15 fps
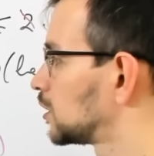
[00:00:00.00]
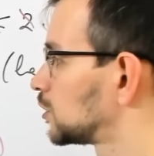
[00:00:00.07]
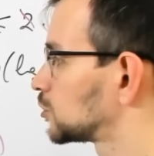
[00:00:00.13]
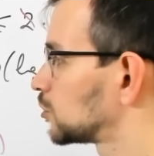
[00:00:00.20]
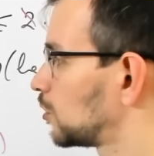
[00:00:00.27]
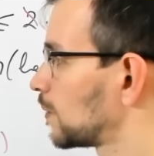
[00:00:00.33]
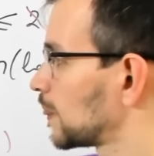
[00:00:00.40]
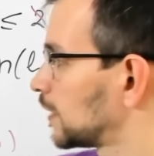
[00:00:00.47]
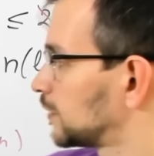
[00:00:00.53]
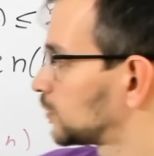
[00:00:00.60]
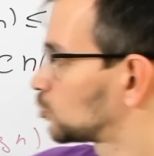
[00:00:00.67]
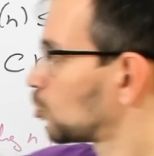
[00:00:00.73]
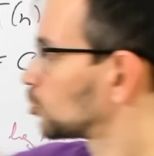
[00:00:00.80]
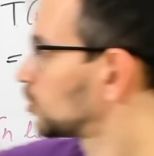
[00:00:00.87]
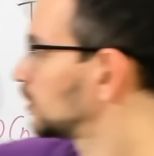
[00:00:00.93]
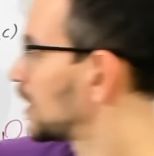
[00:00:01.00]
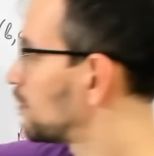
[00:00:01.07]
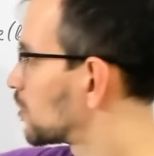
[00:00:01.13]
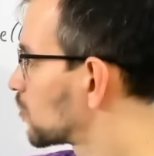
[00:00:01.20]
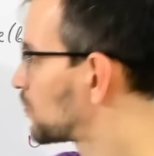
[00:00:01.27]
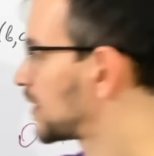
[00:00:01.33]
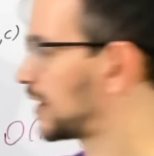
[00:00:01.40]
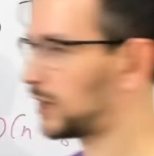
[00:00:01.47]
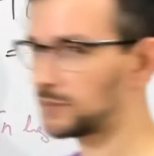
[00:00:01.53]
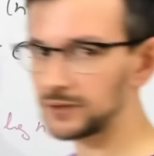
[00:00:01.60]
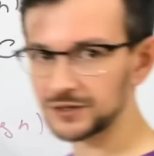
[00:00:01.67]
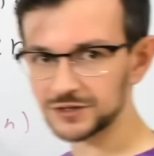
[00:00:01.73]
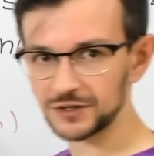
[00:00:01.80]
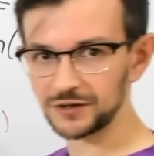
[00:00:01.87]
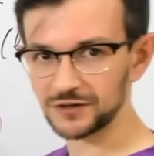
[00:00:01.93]
So the total number of
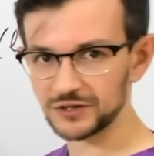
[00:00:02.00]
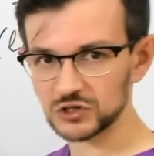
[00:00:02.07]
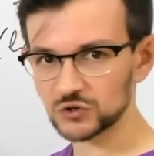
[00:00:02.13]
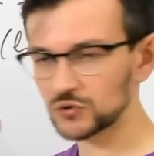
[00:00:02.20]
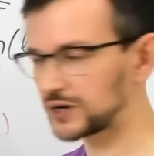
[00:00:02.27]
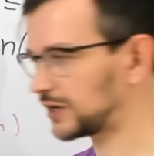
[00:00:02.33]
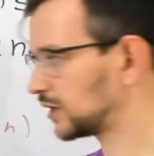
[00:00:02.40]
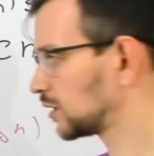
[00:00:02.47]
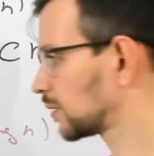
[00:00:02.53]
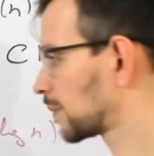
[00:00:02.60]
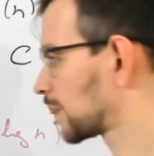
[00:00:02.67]
elements in this tree